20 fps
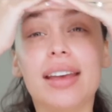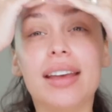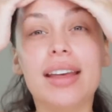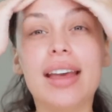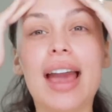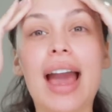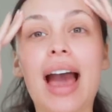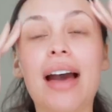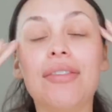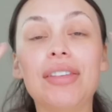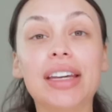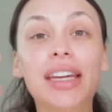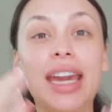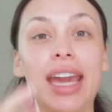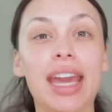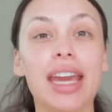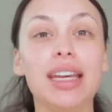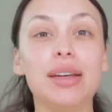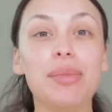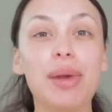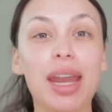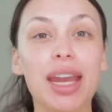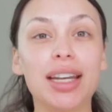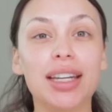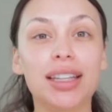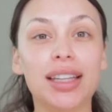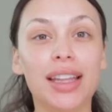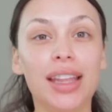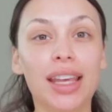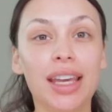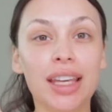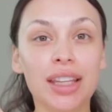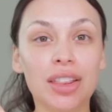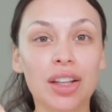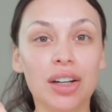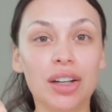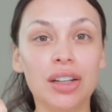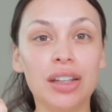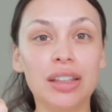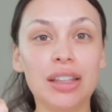have a cake made and then they get
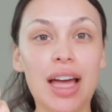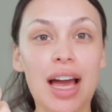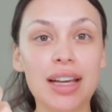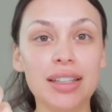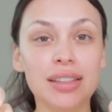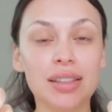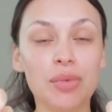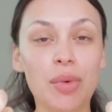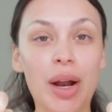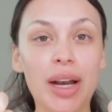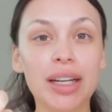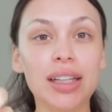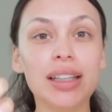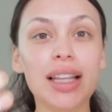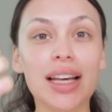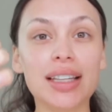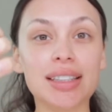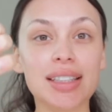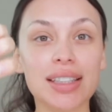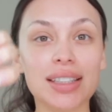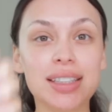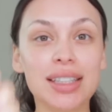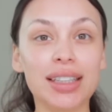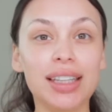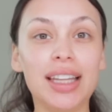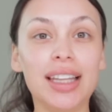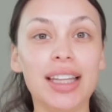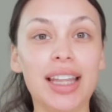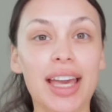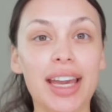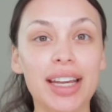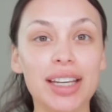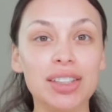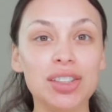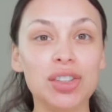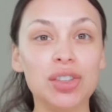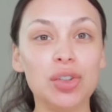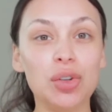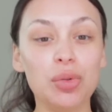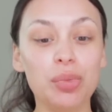their wine glasses and they like
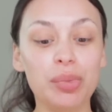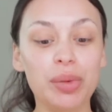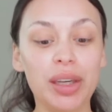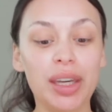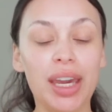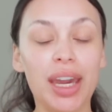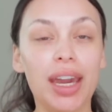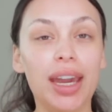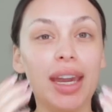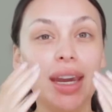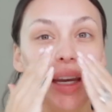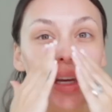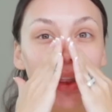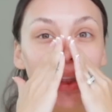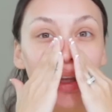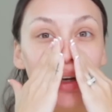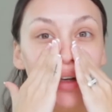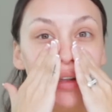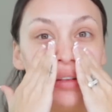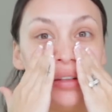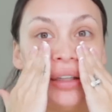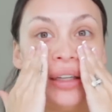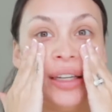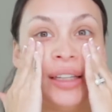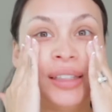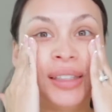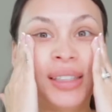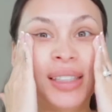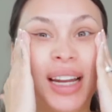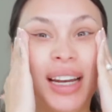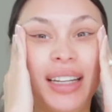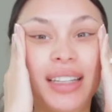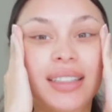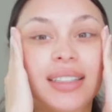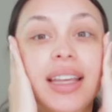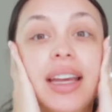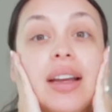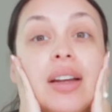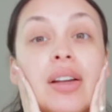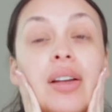scoop the cake, and then the inside is
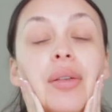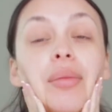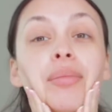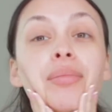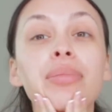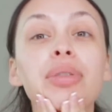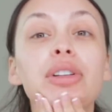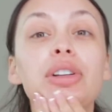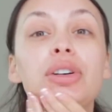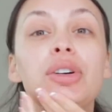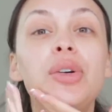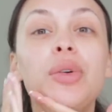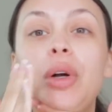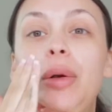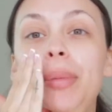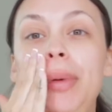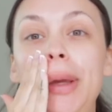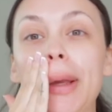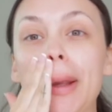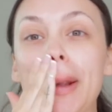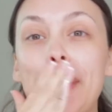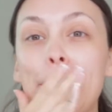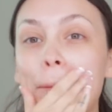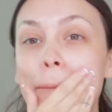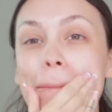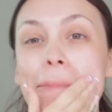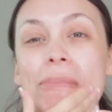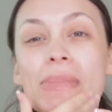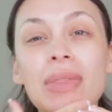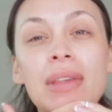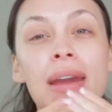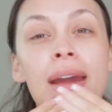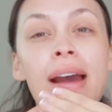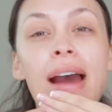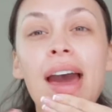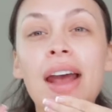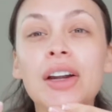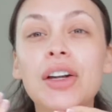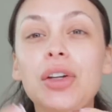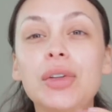like blue or pink?
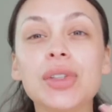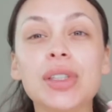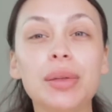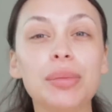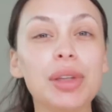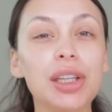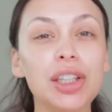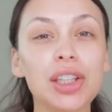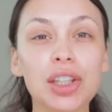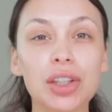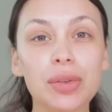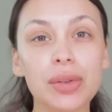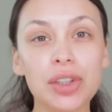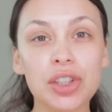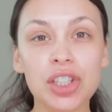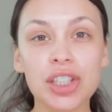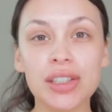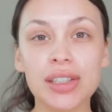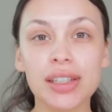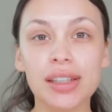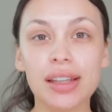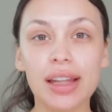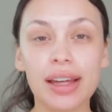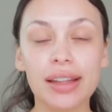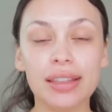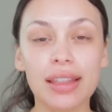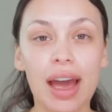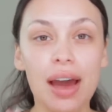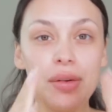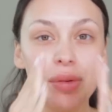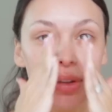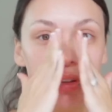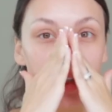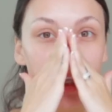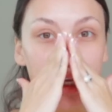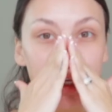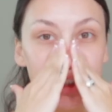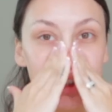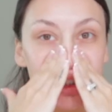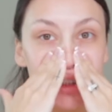I don't know, something cute and cheesy like that with
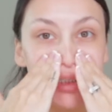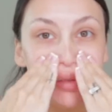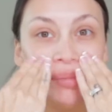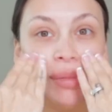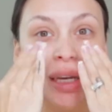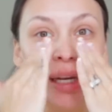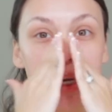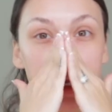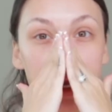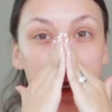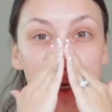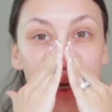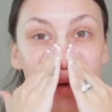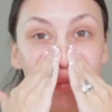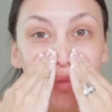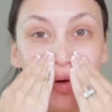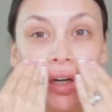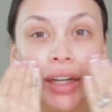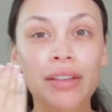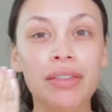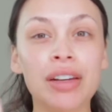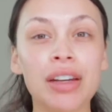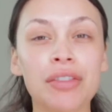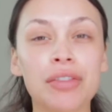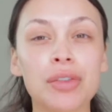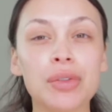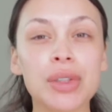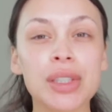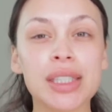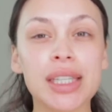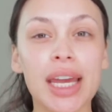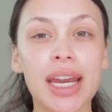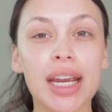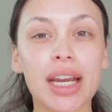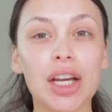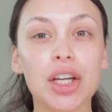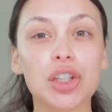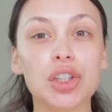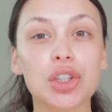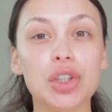like just me and him, or even if it was
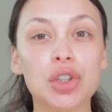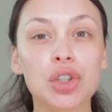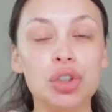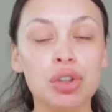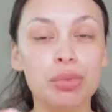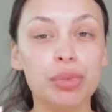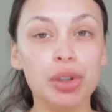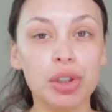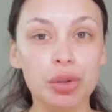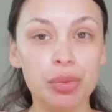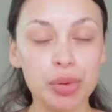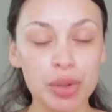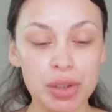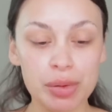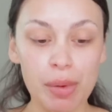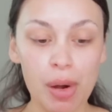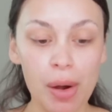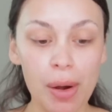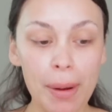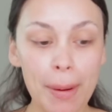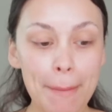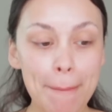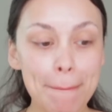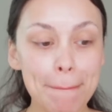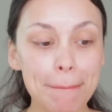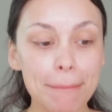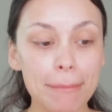like super duper small.